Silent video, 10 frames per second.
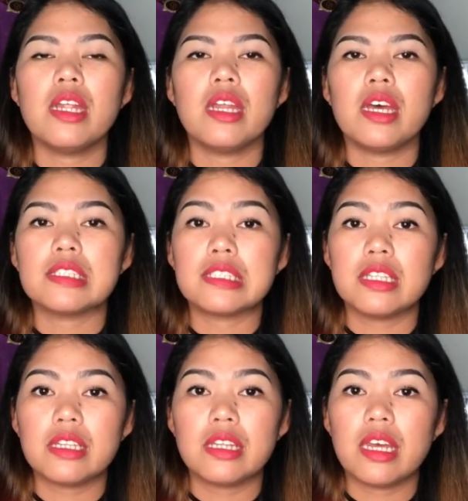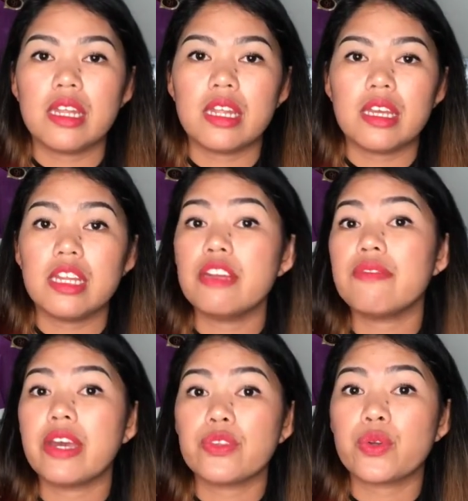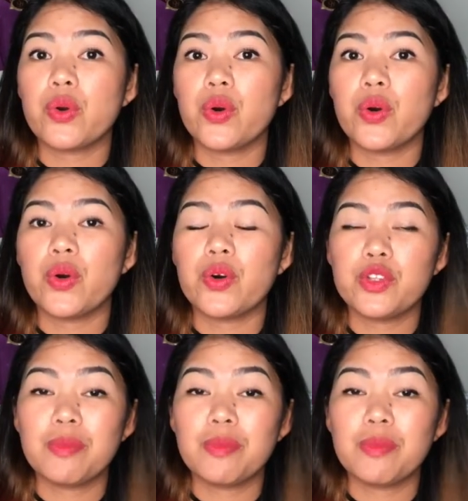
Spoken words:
na in-invite ko